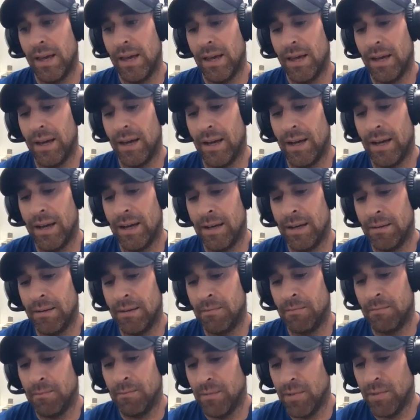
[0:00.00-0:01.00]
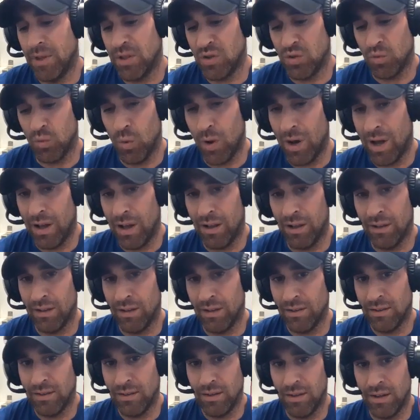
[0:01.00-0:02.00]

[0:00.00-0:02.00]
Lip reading: as well.